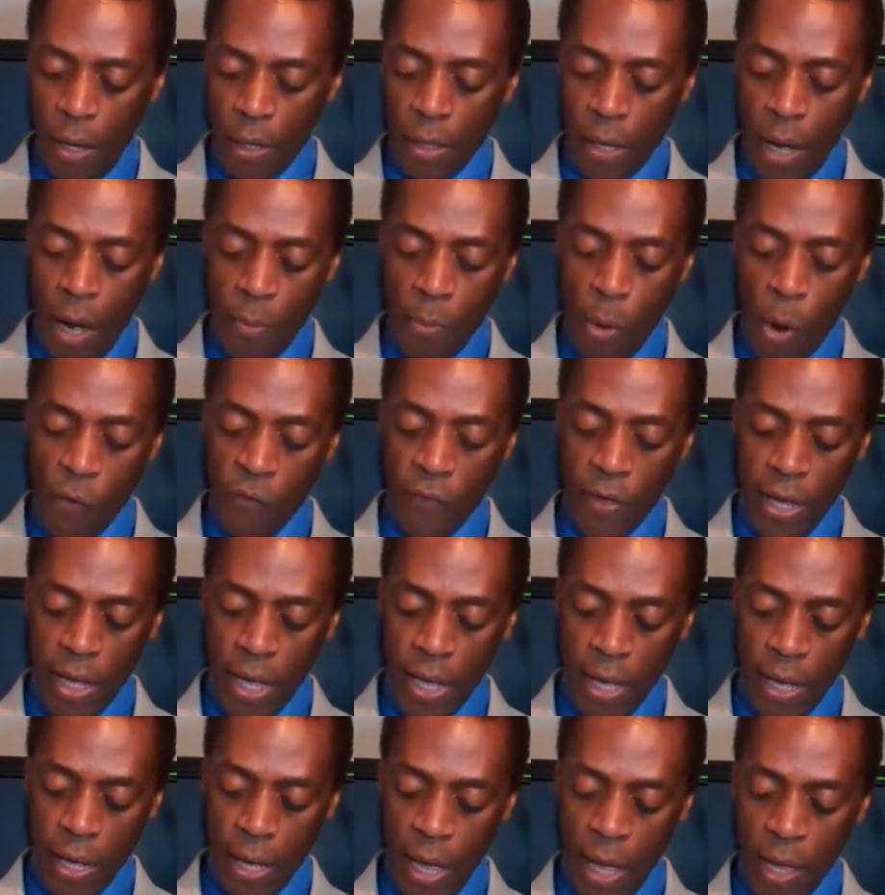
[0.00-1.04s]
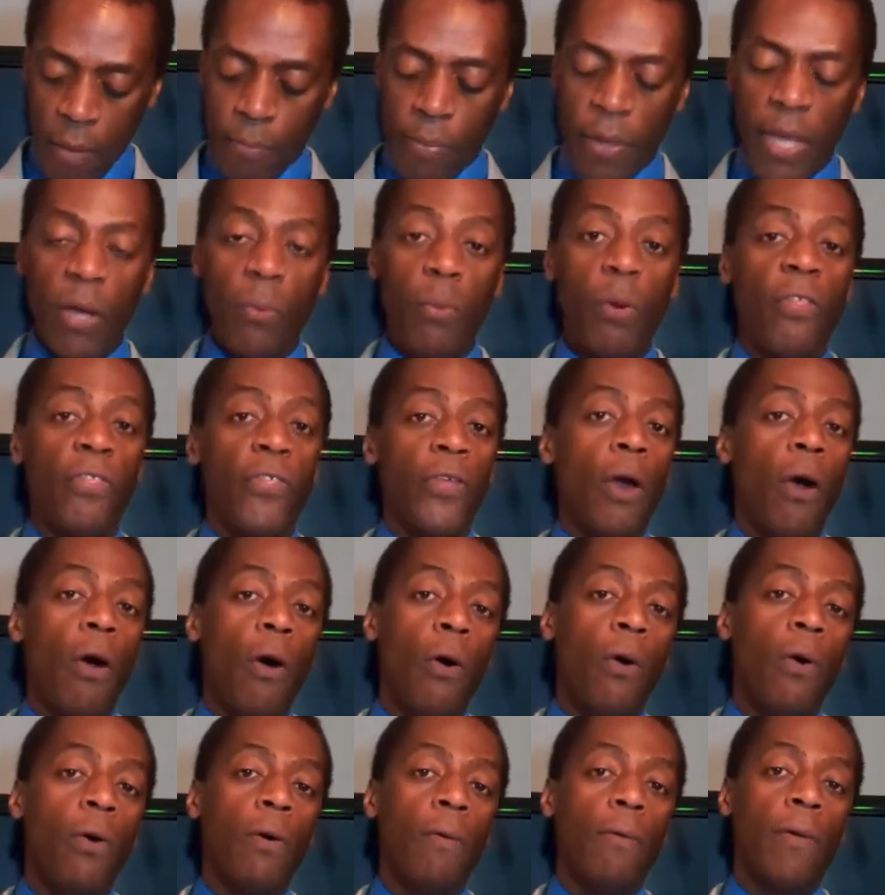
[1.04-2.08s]
"Come over here and be with your
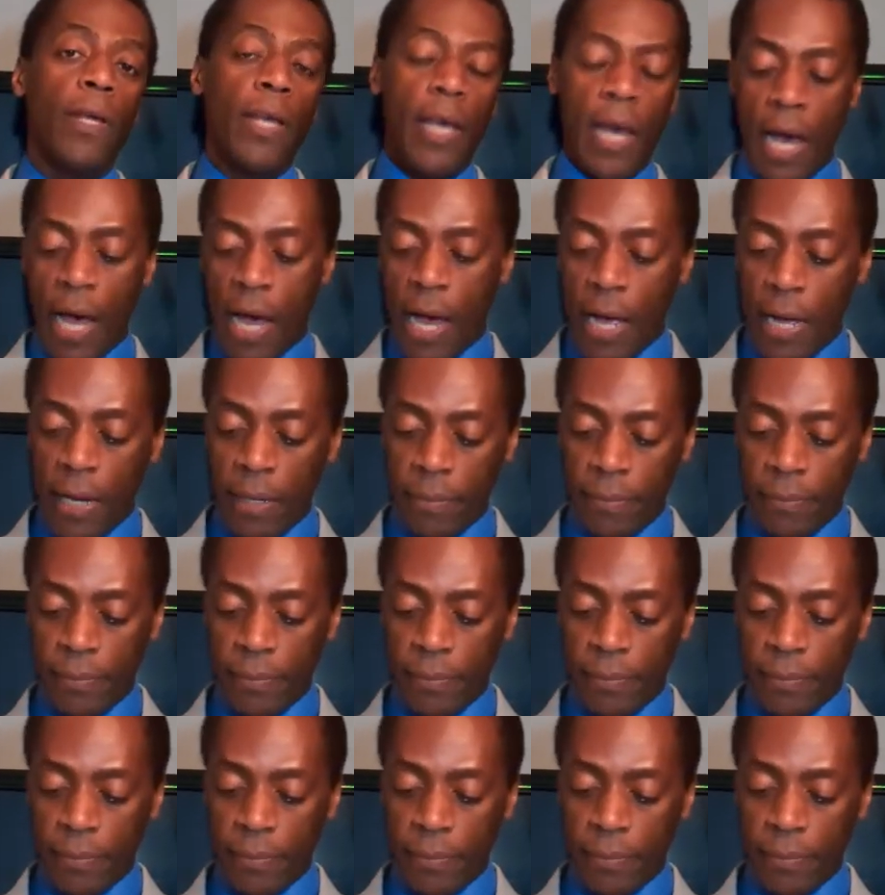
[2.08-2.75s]
own kind."